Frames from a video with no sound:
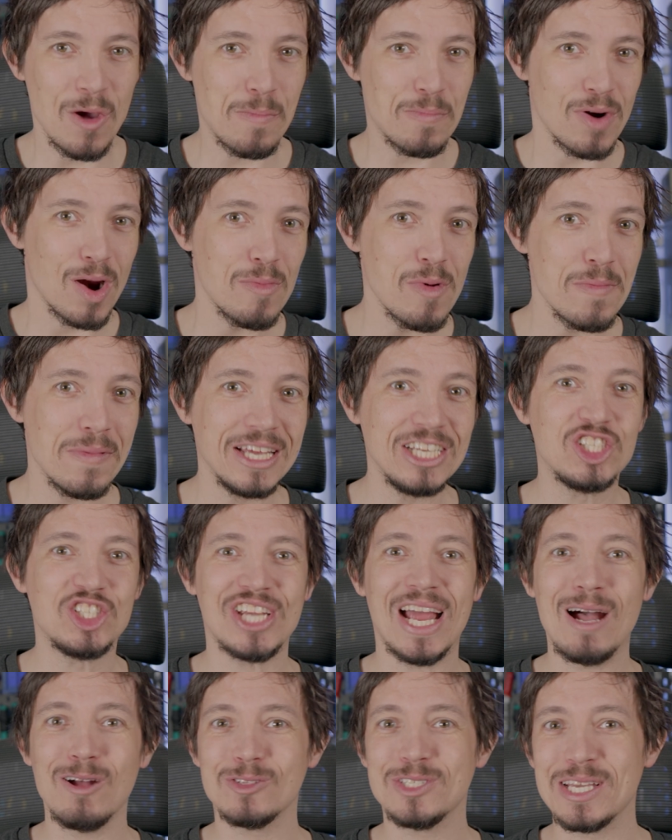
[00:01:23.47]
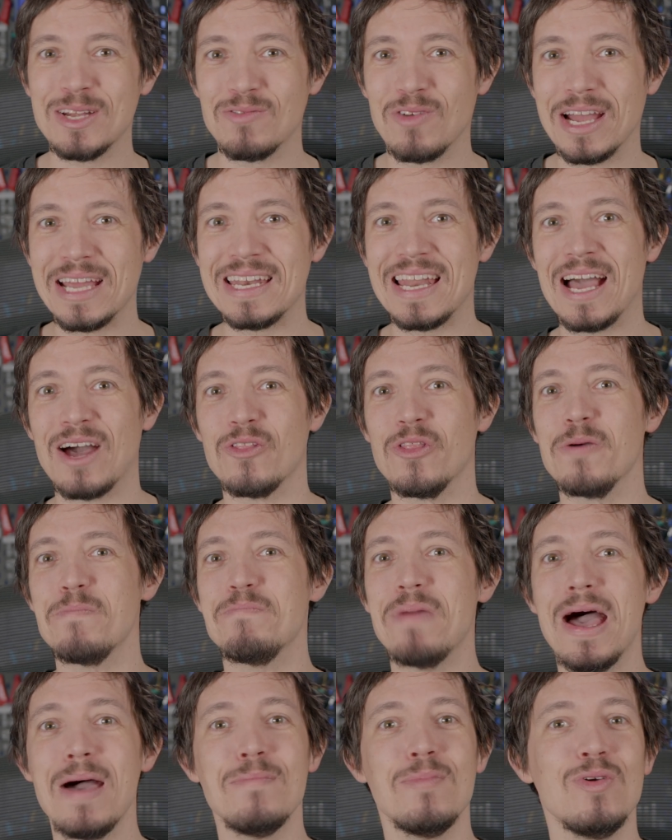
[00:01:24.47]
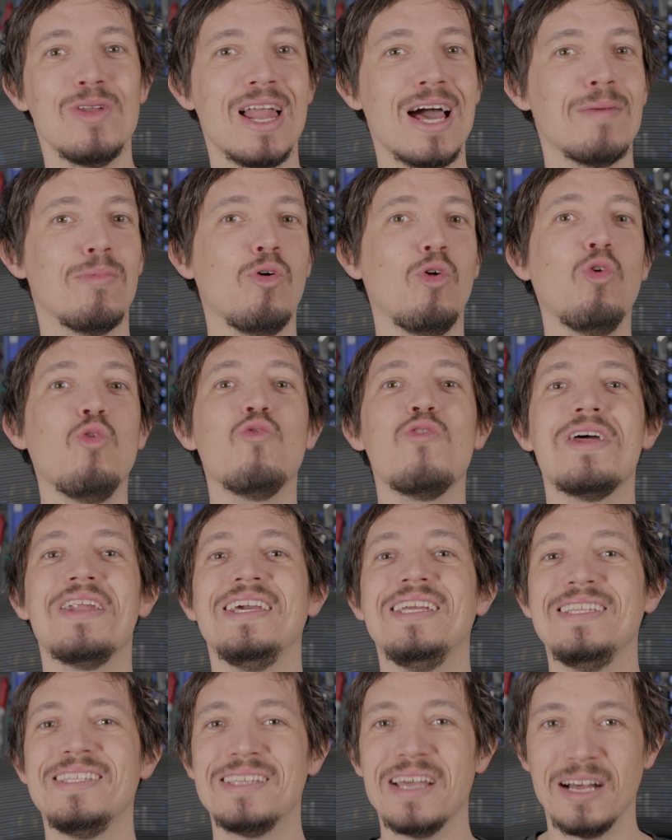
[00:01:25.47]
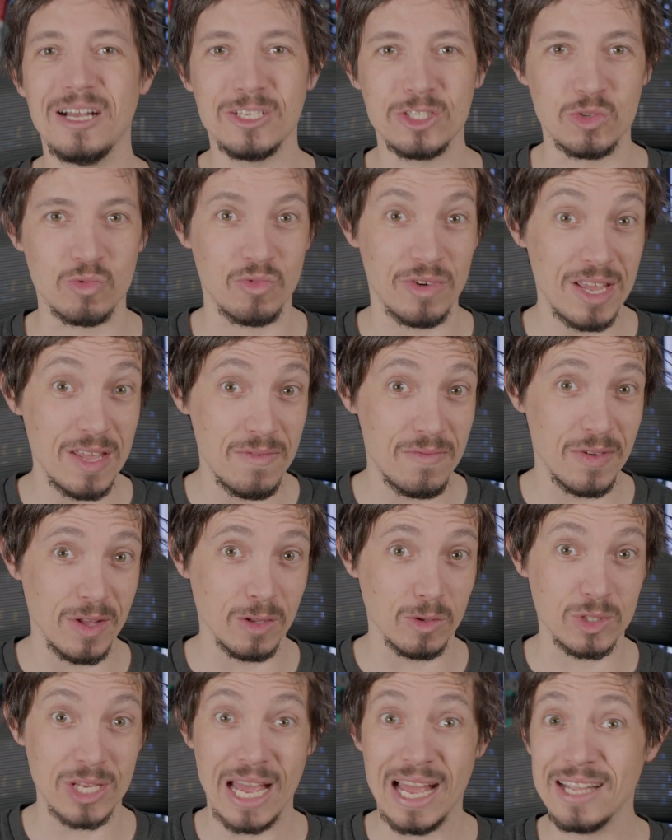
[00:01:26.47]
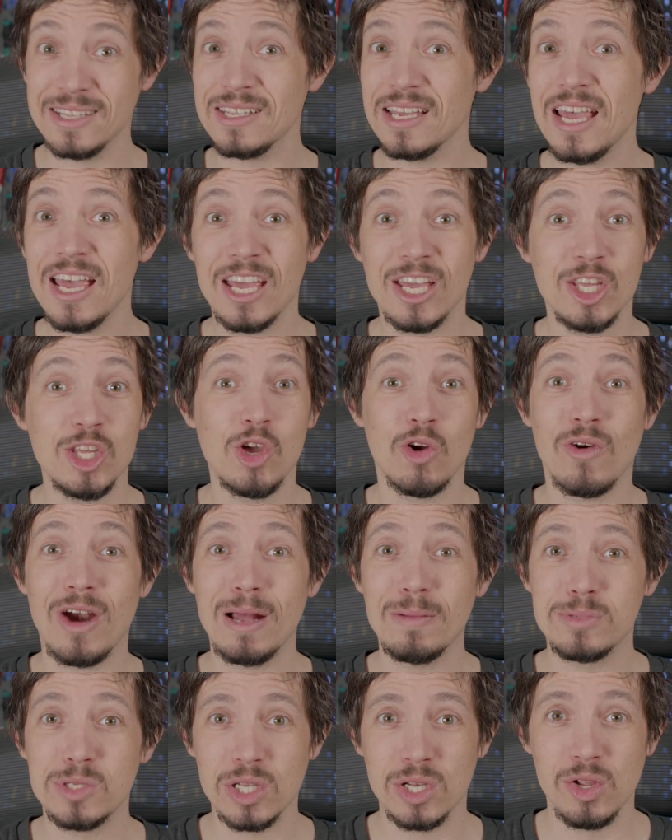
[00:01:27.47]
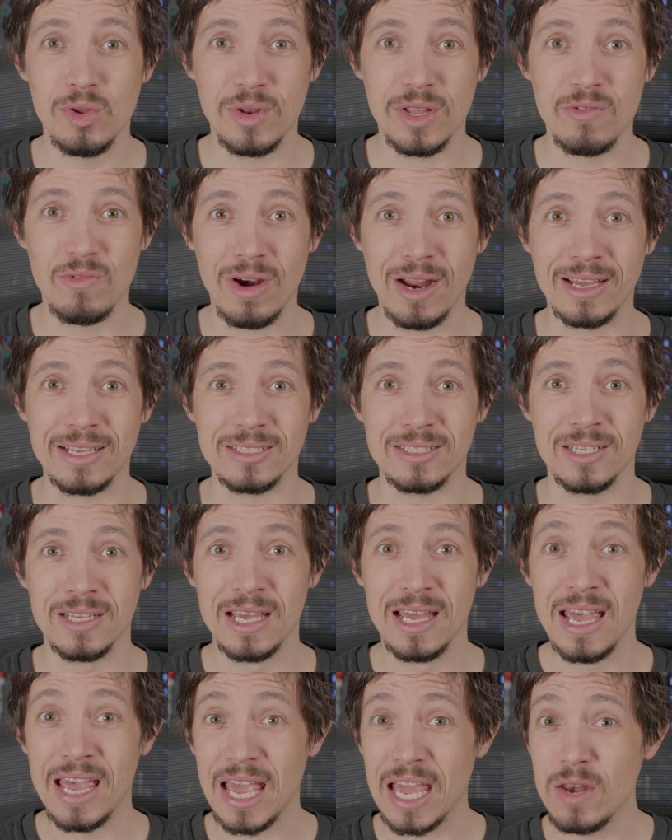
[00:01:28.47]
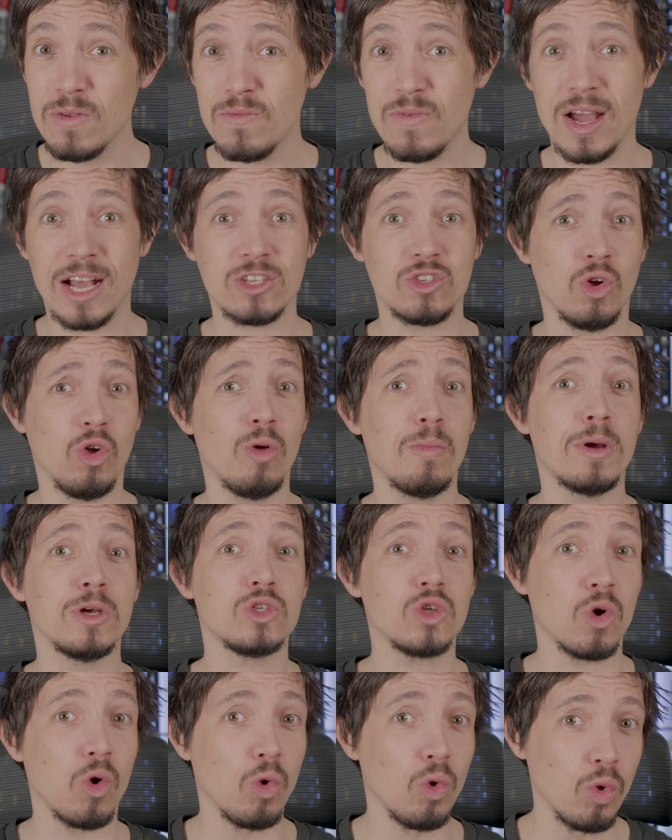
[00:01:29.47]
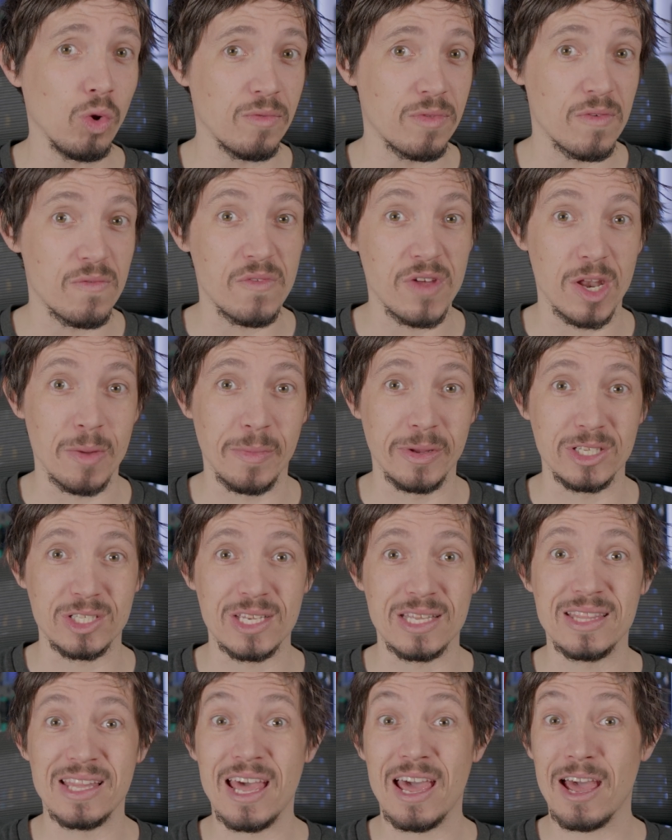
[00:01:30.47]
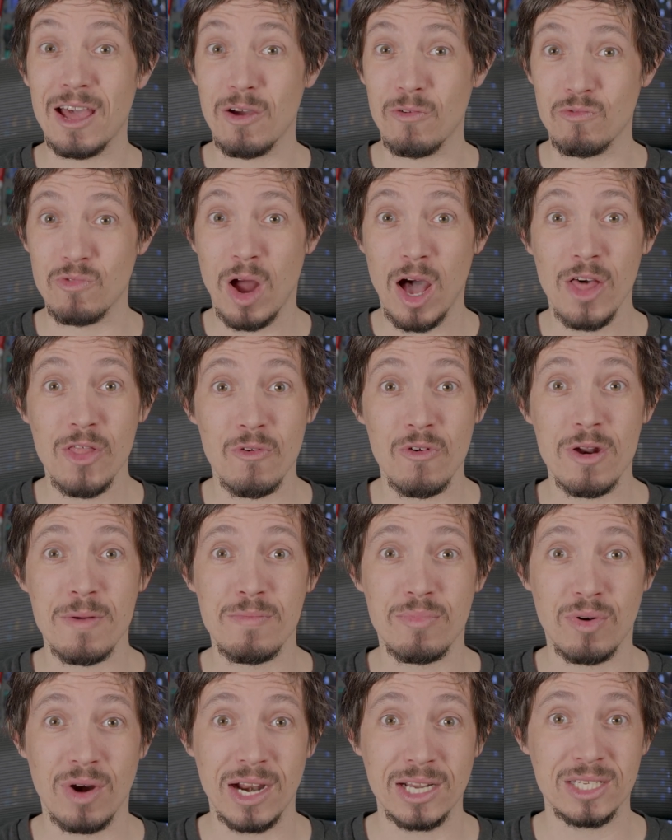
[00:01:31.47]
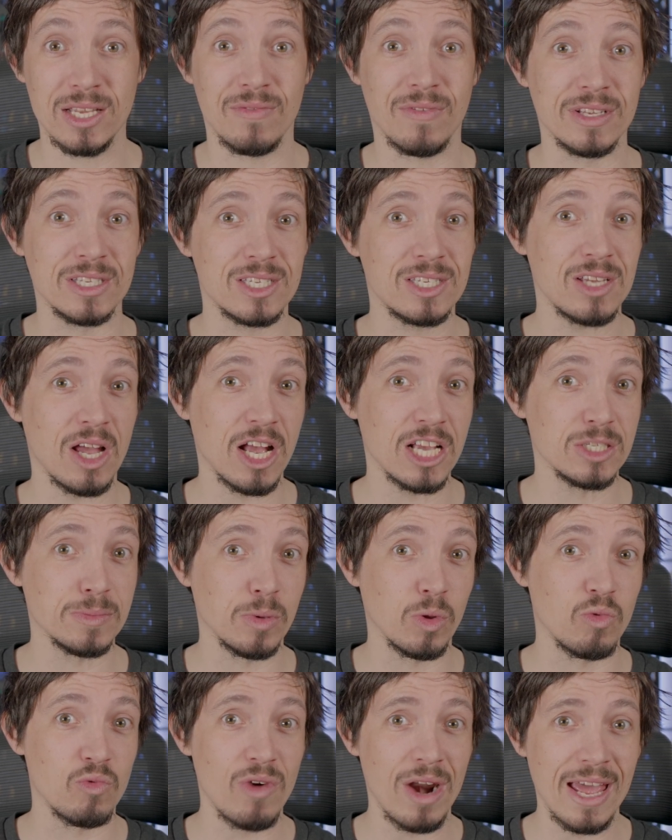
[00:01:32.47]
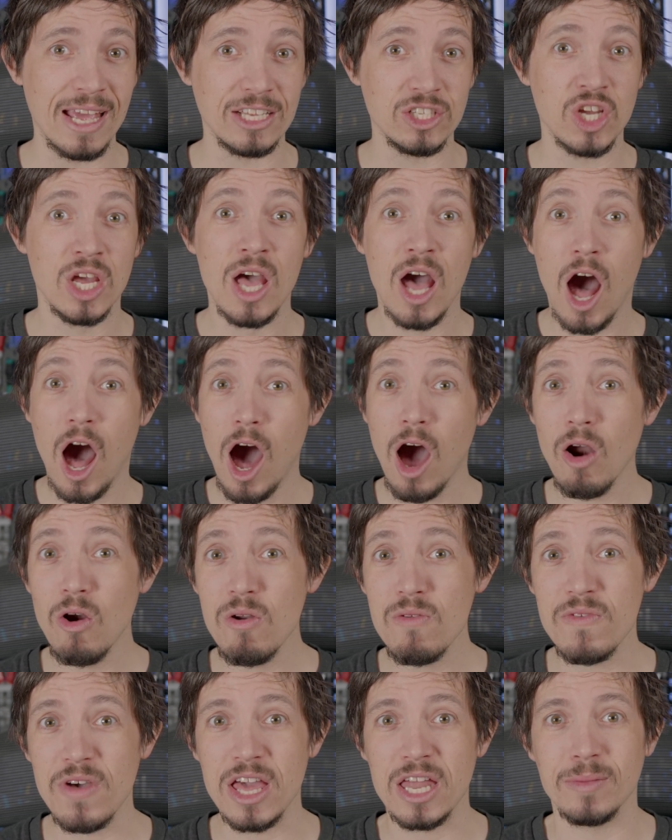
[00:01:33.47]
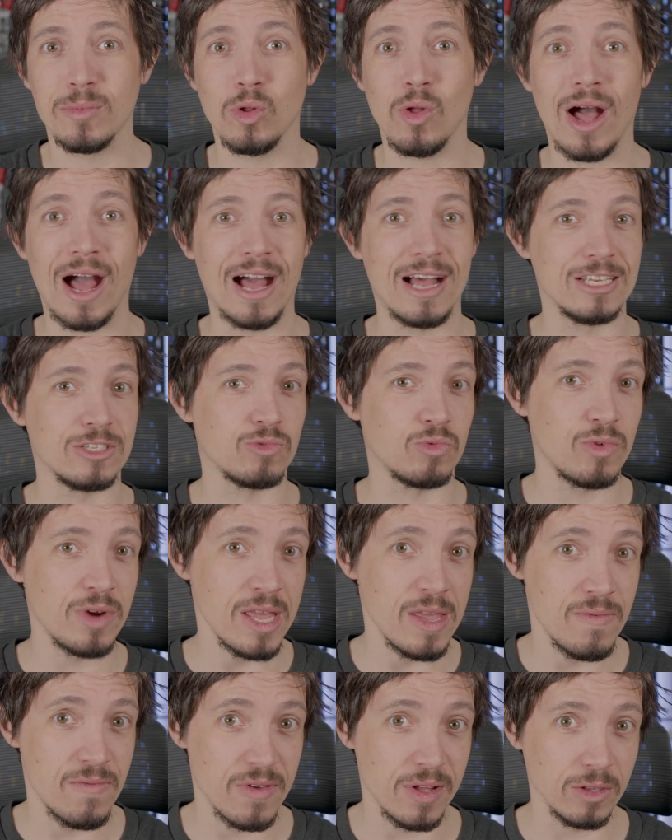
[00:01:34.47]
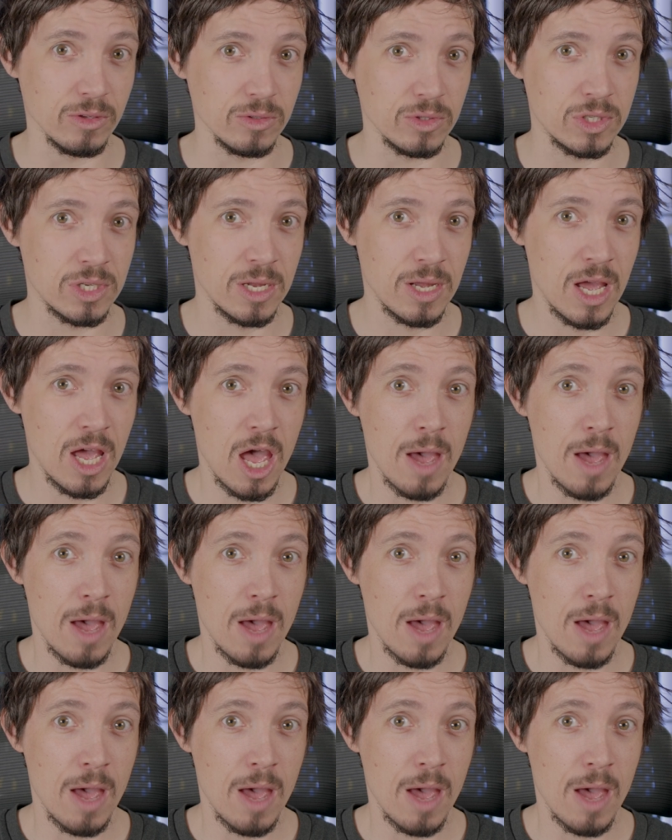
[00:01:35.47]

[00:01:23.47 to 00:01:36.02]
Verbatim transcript: You're probably shouting right now that Bambu Lab already does refills, and you're absolutely right. In fact, almost all of the filaments in their rather impressive and sizable range are available as refills.